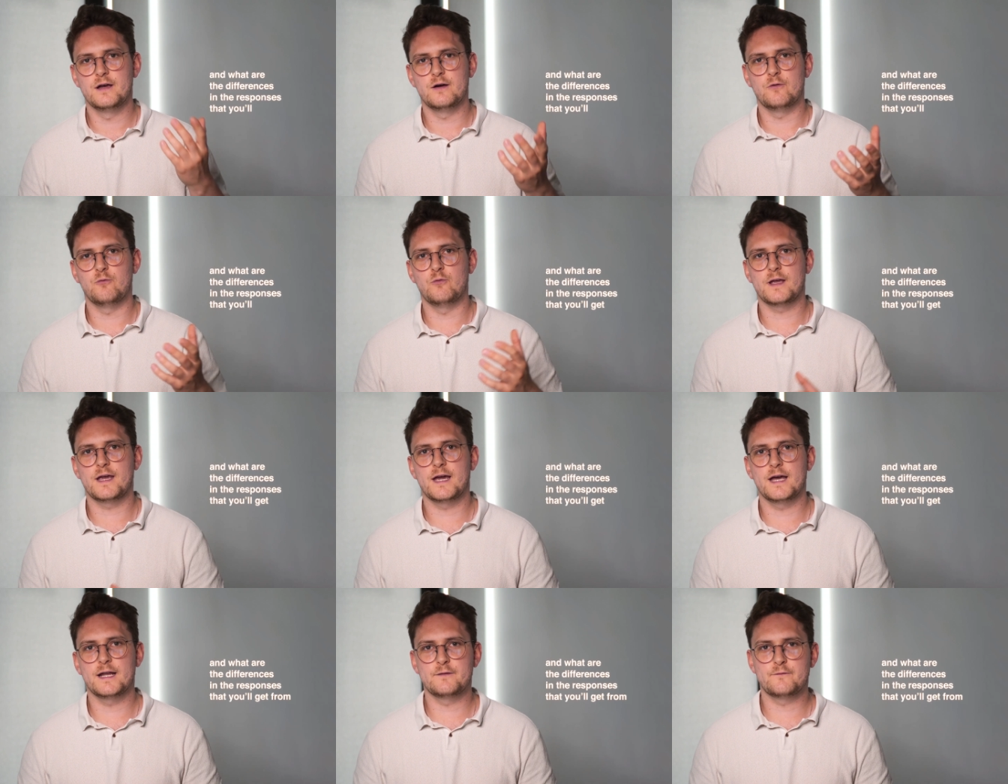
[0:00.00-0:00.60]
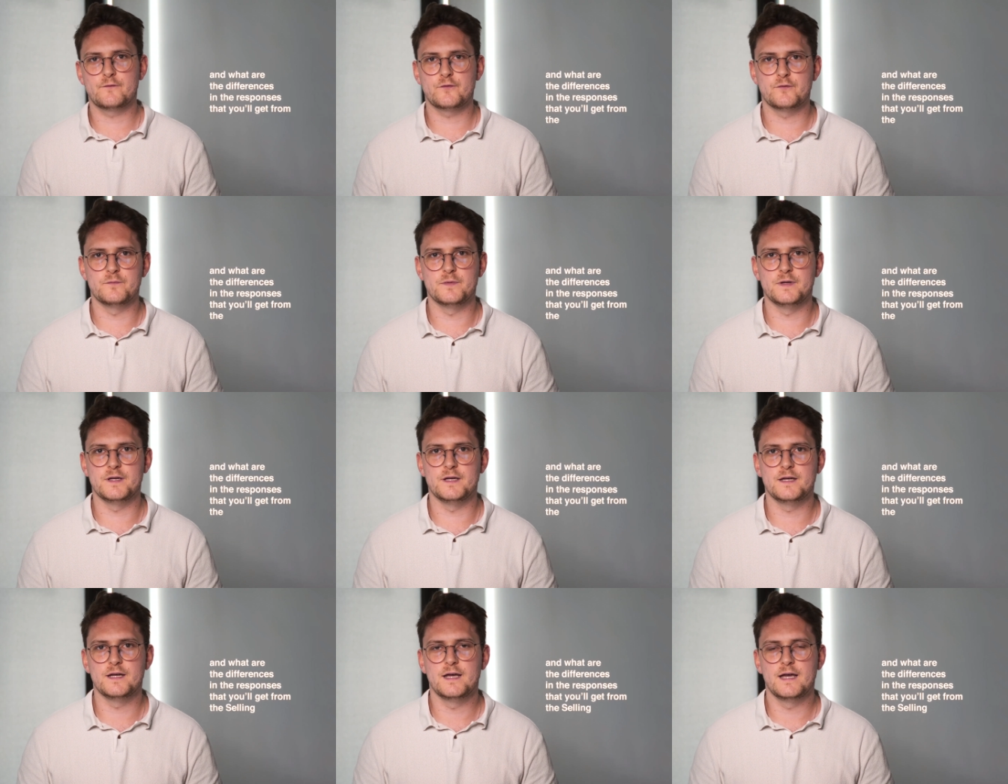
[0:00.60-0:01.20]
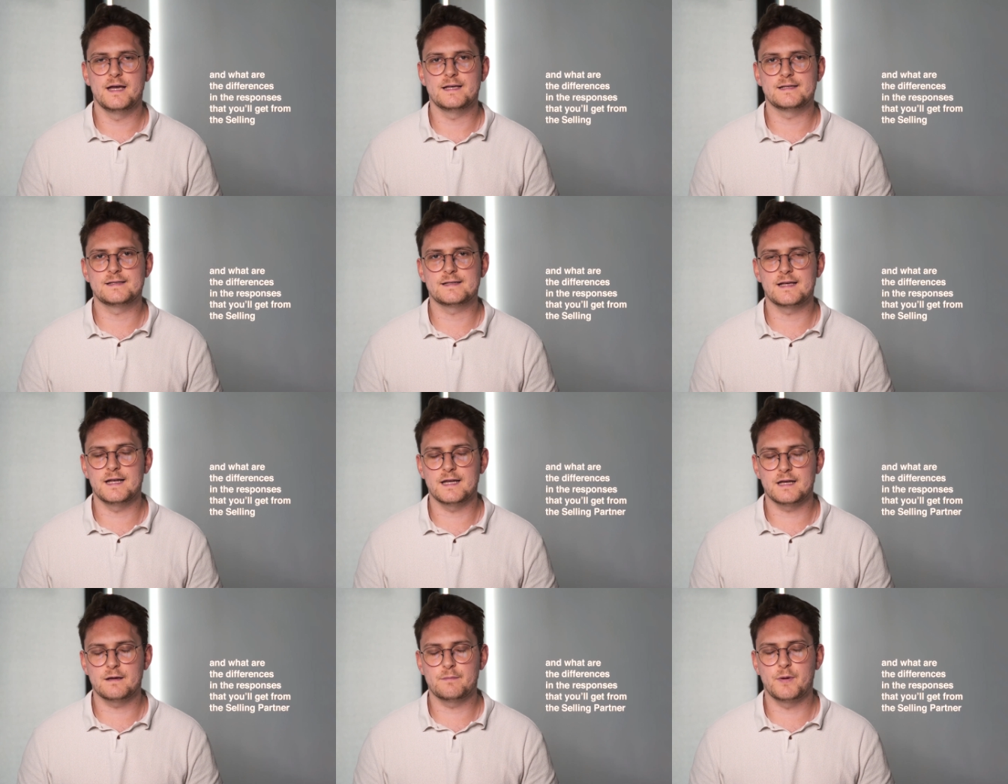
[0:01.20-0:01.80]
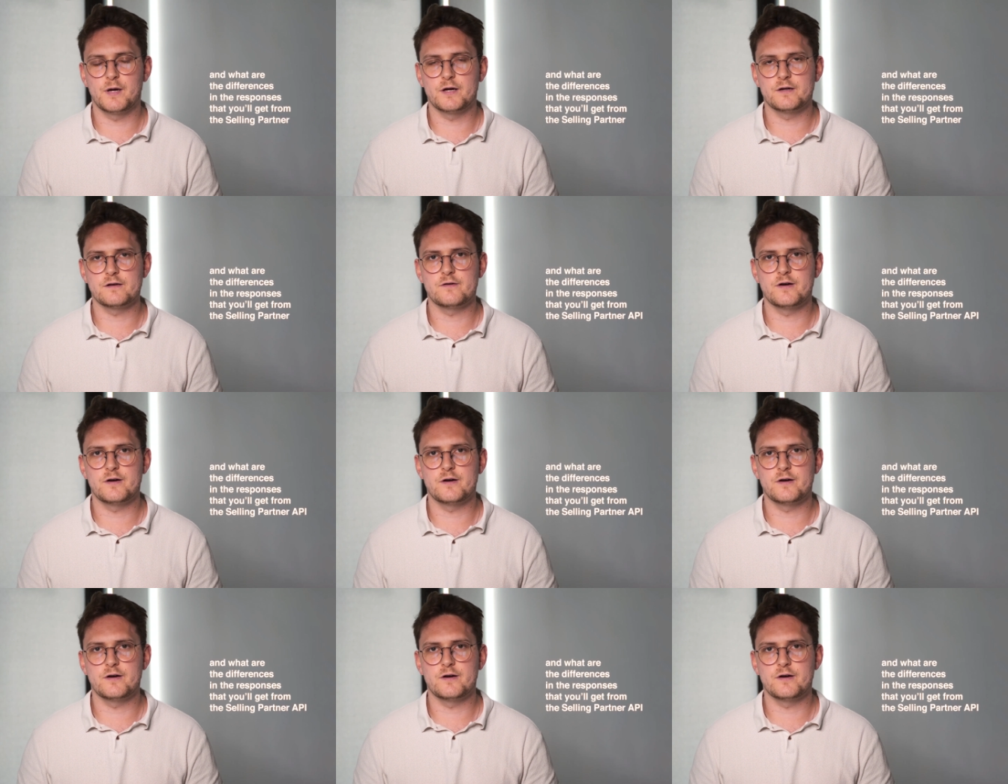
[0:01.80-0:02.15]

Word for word: will get from the selling partner